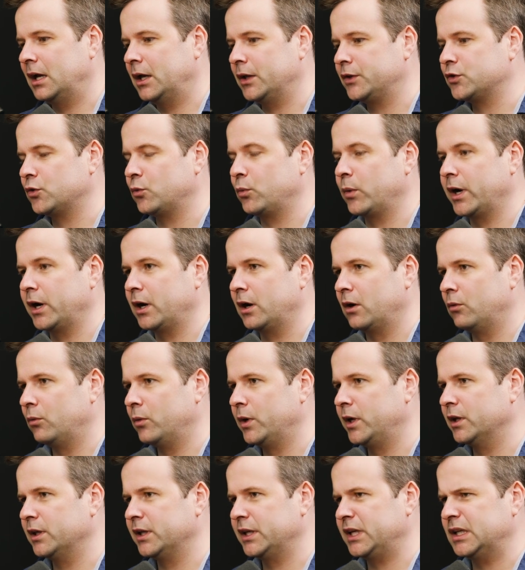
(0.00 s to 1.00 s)
uh, to where
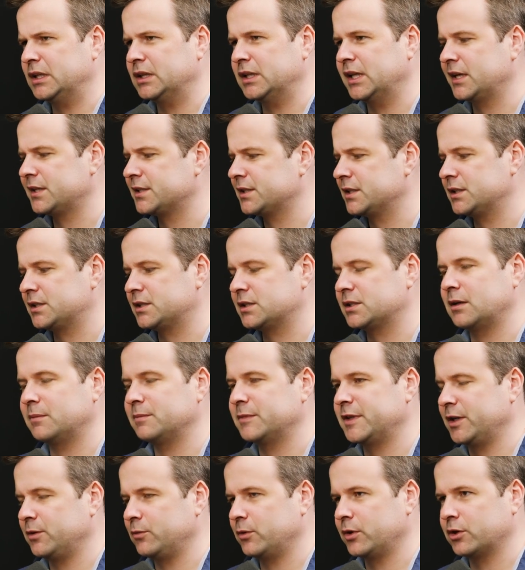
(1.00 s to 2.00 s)
really, unless it's
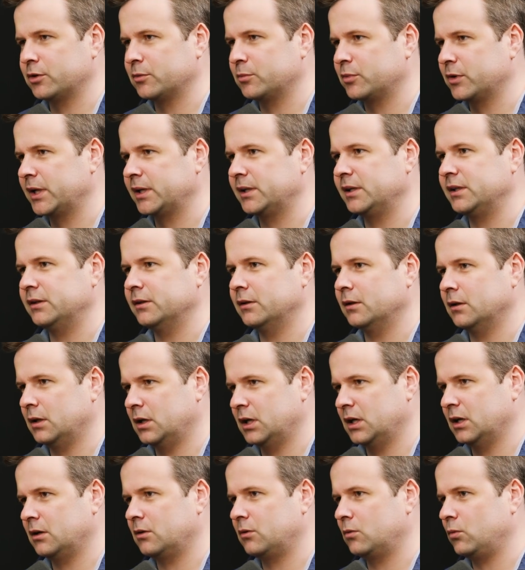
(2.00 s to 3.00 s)
something where you're breaking the
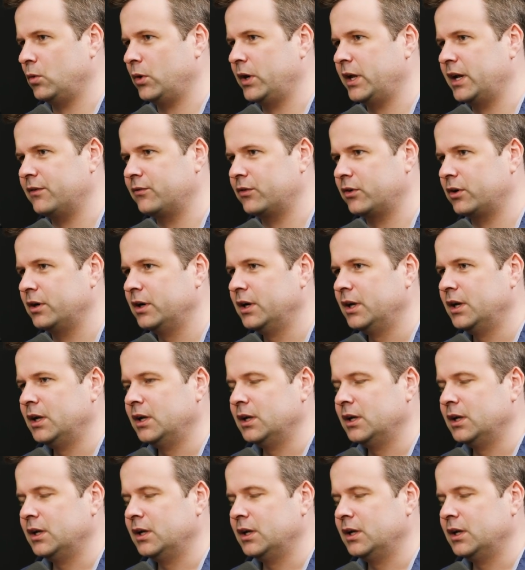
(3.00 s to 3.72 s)
law or whatever,